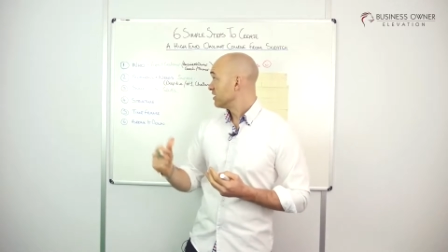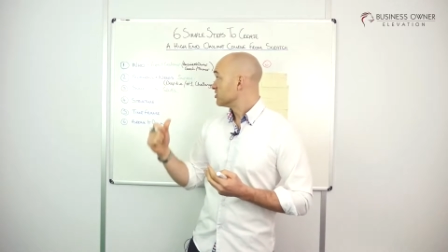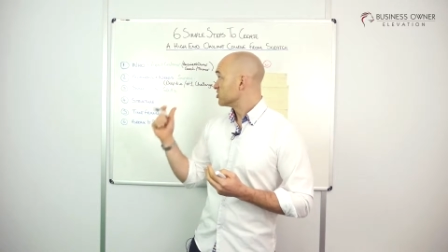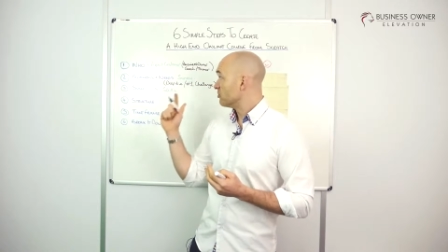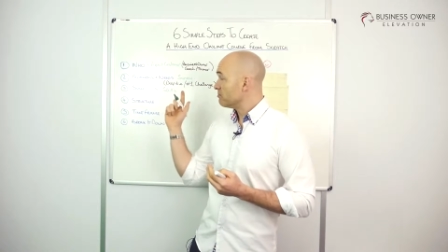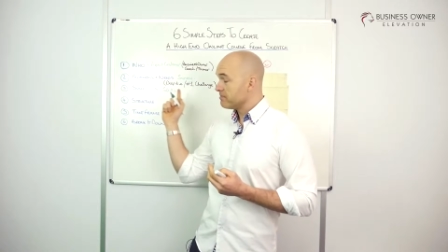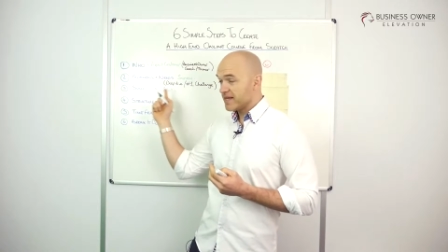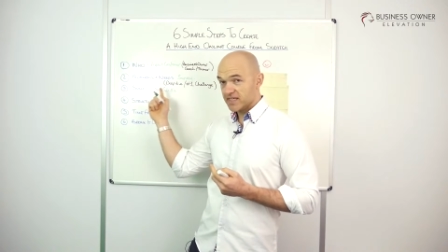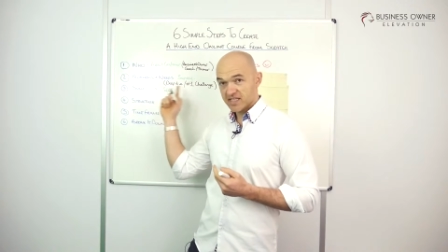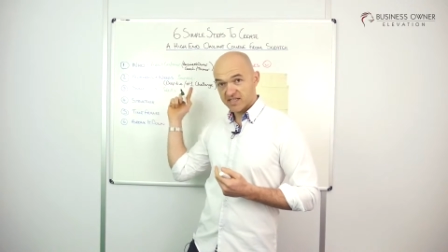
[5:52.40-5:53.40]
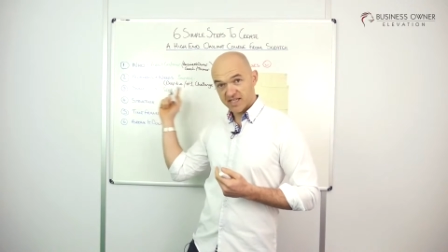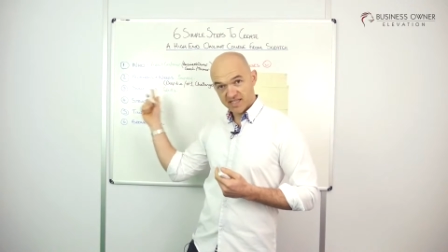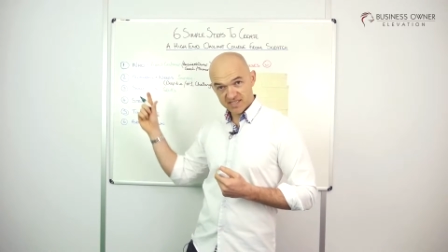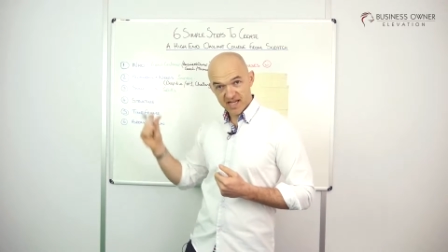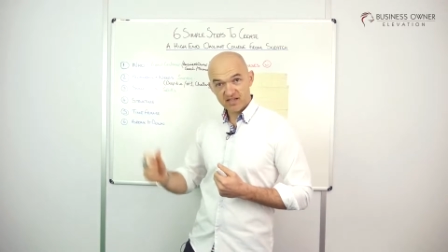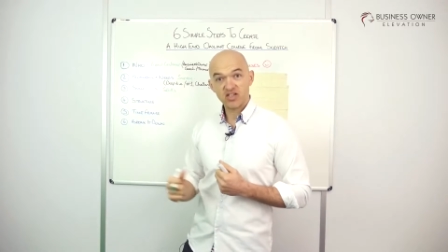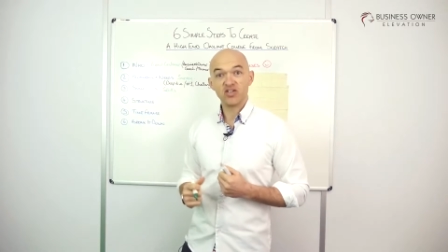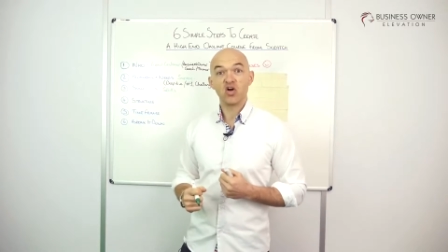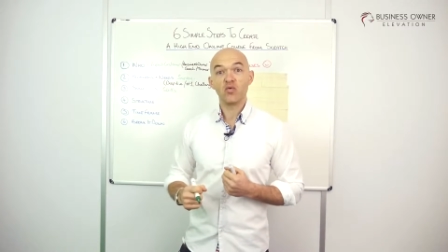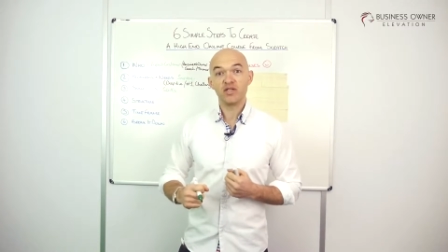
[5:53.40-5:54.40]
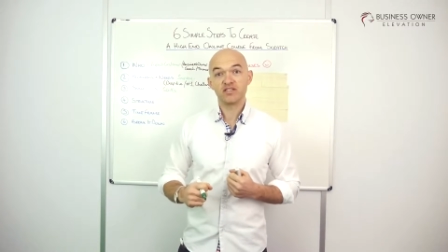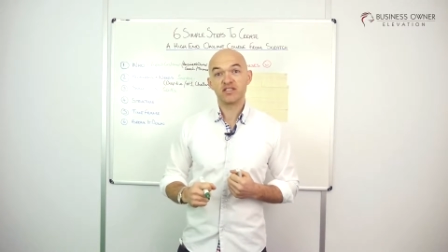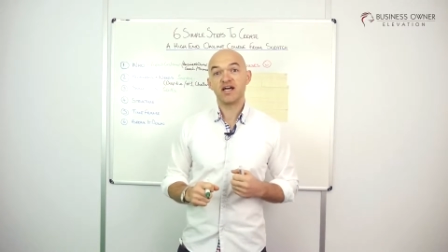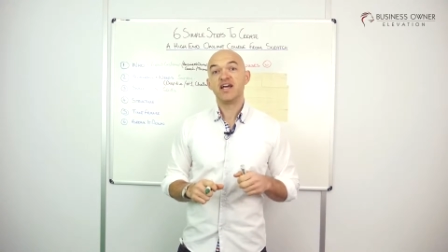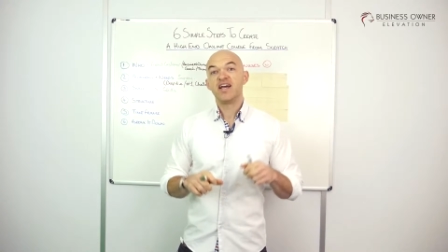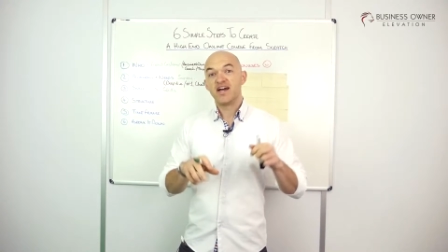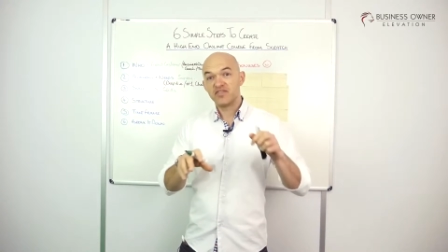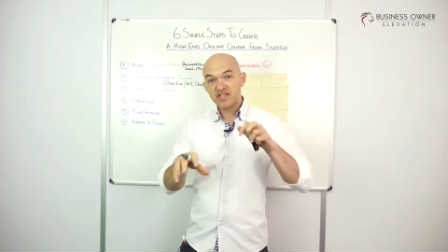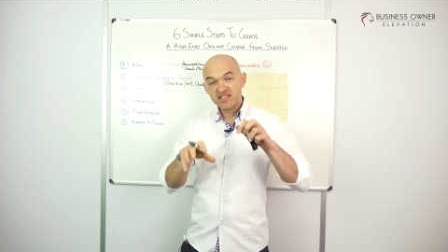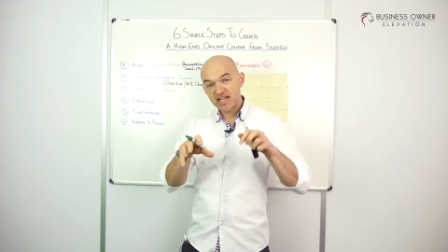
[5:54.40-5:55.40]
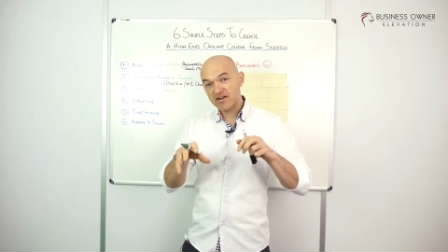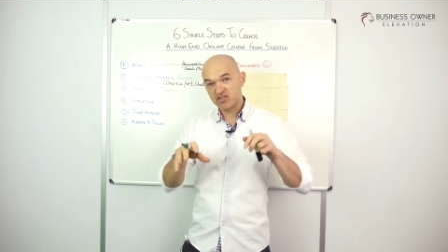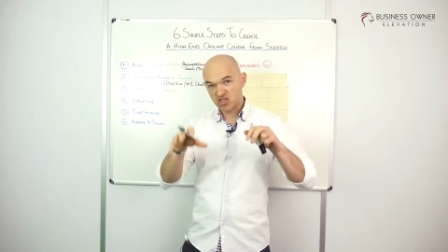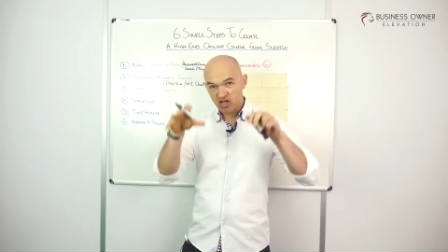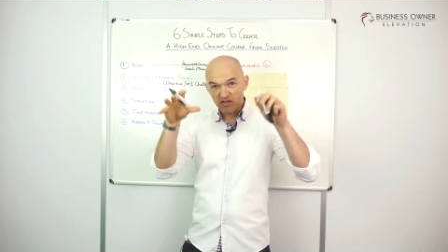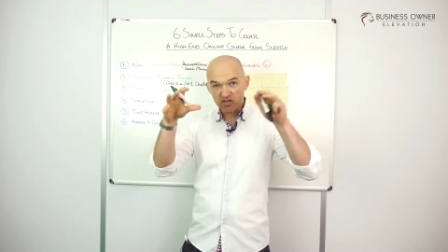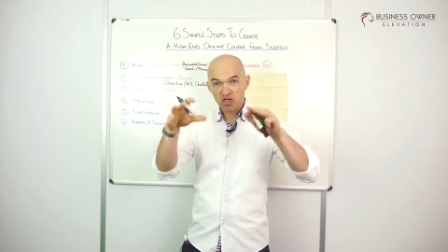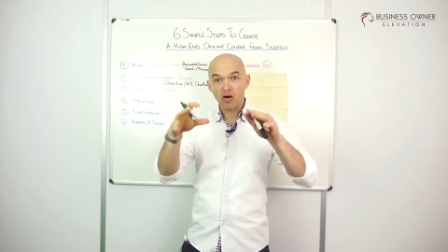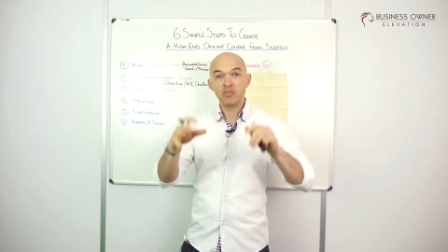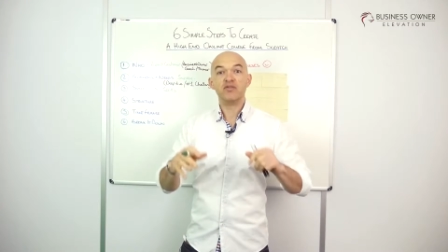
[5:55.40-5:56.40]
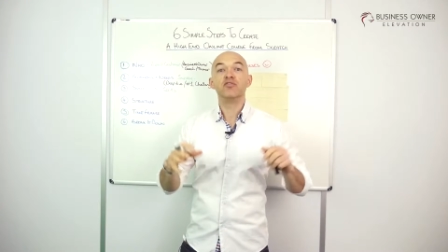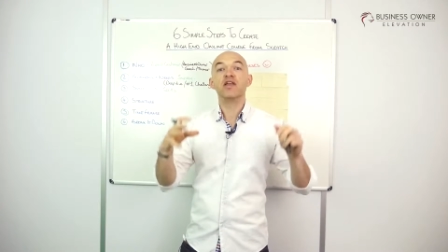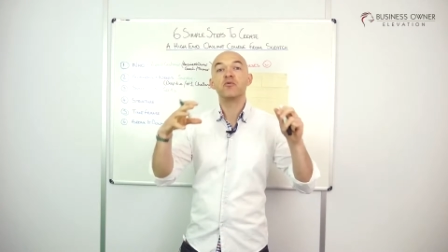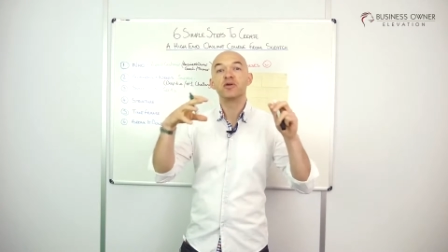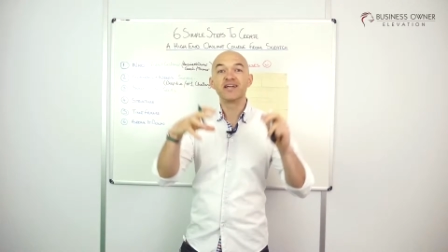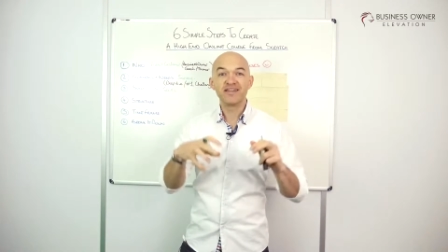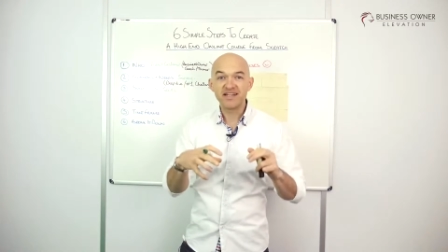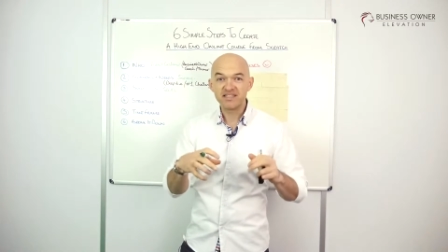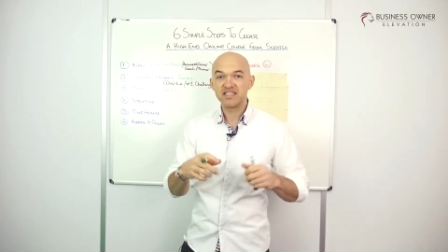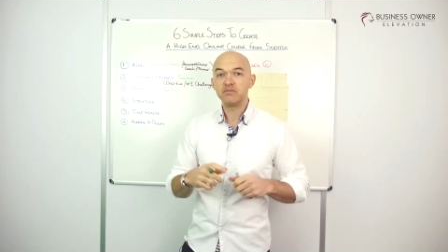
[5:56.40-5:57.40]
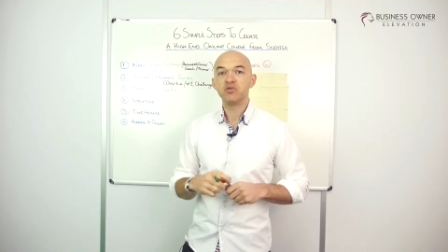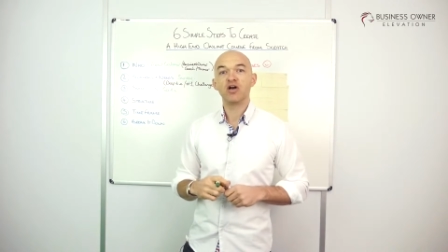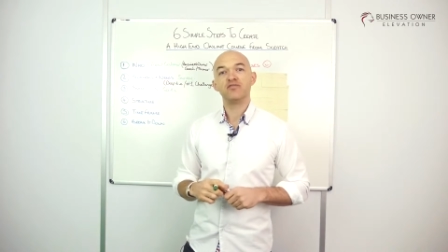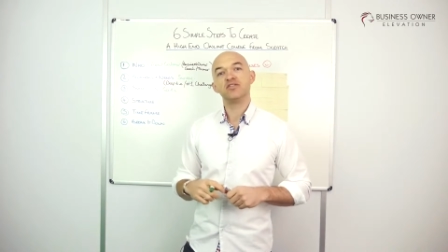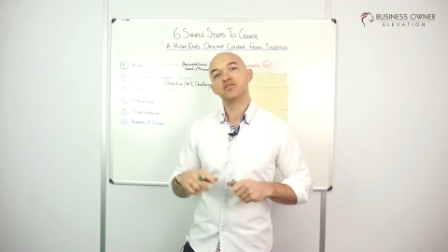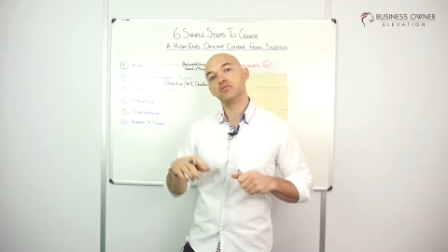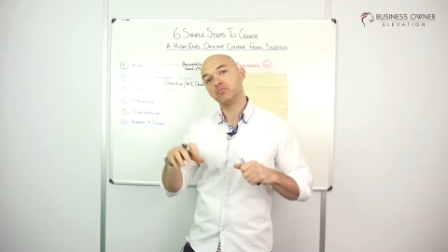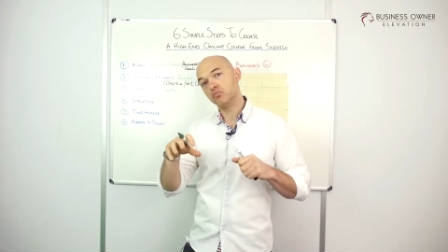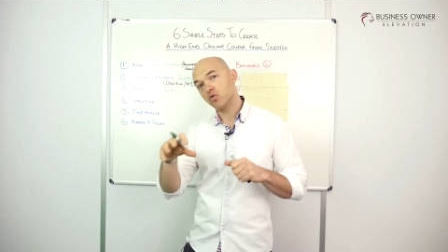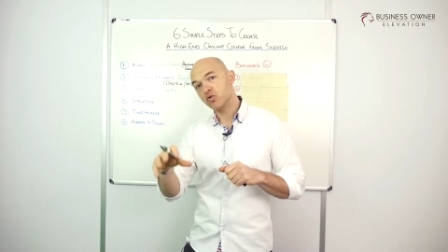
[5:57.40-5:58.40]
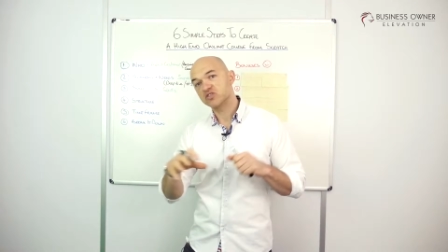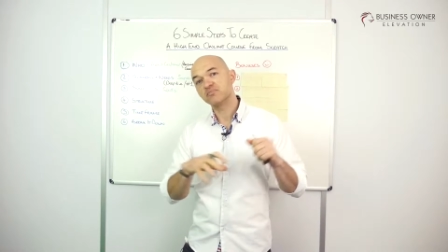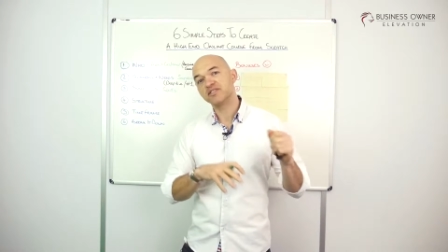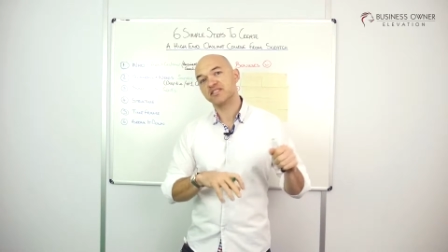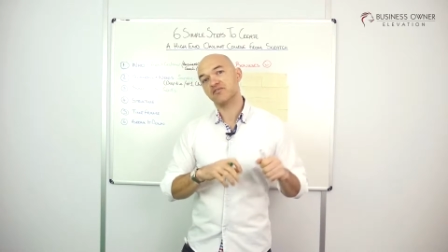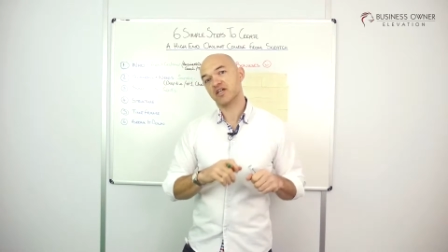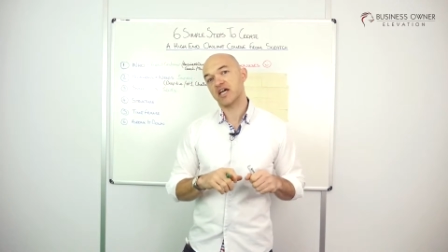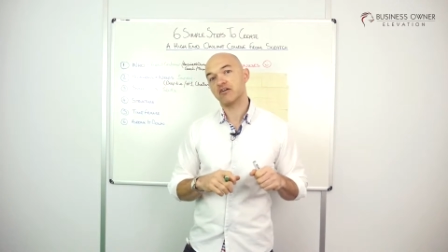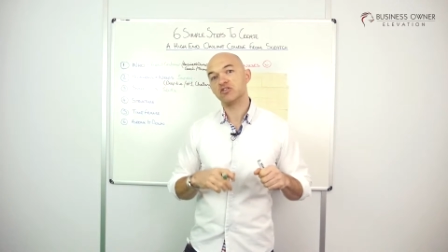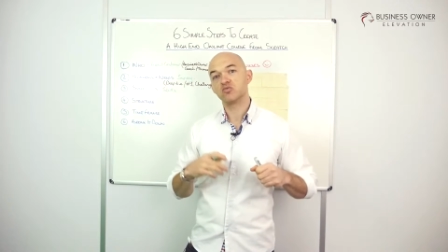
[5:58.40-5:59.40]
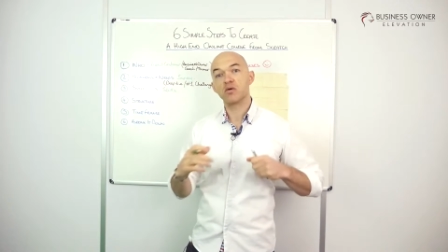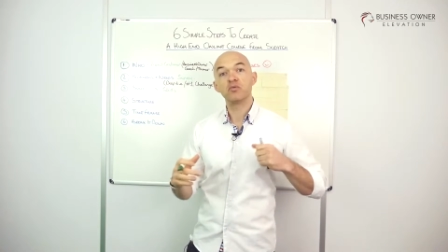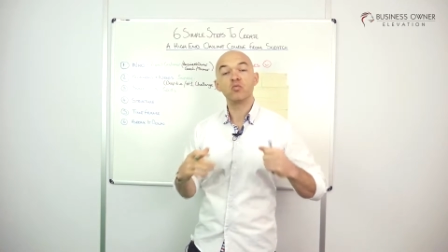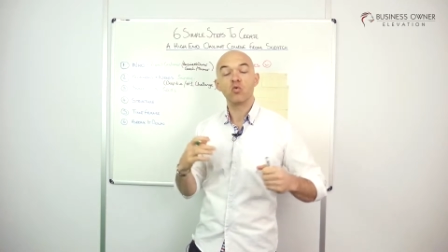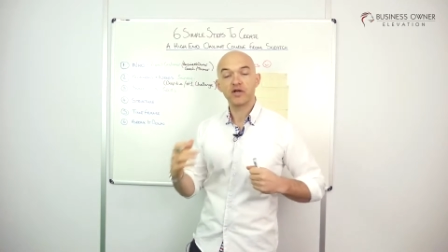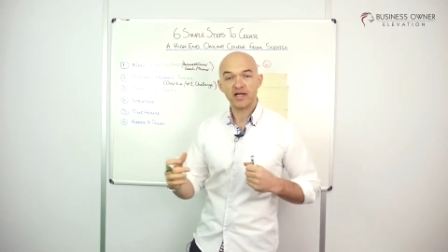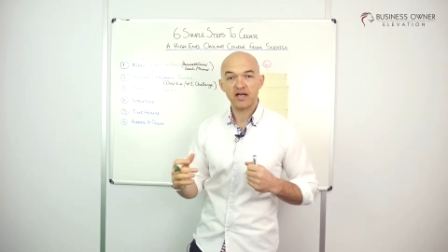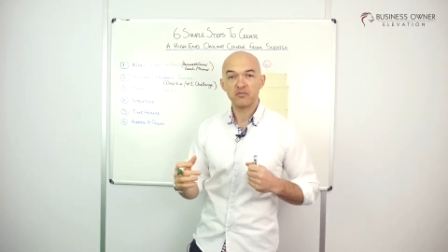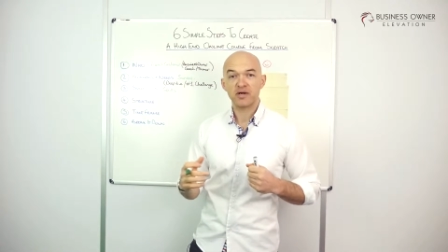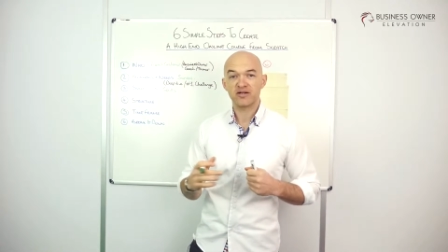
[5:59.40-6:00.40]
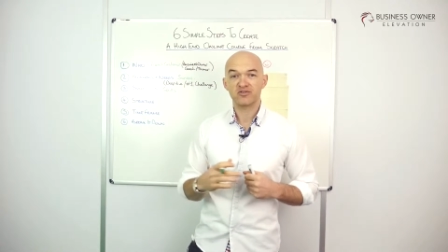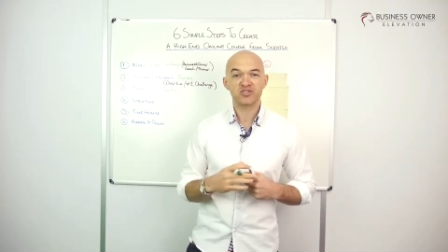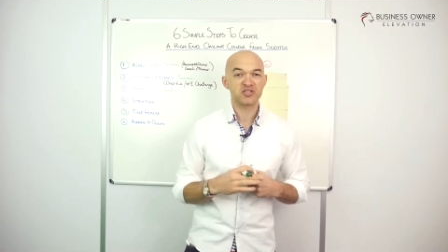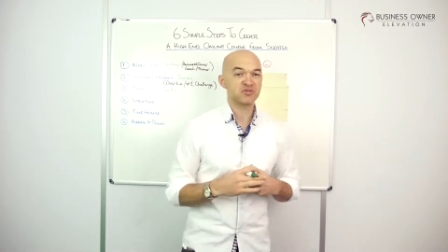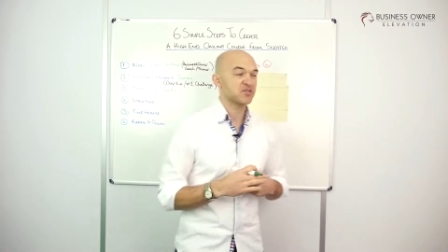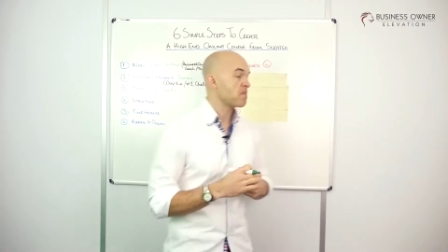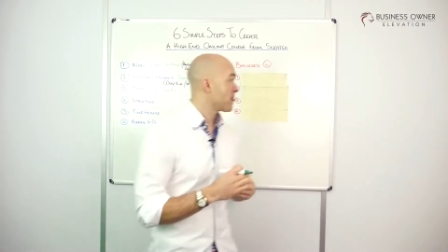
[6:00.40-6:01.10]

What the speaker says: So many things that can go into that. And these areas are kind of top level that we can then deep dive into in more specific areas when we want to help our customers.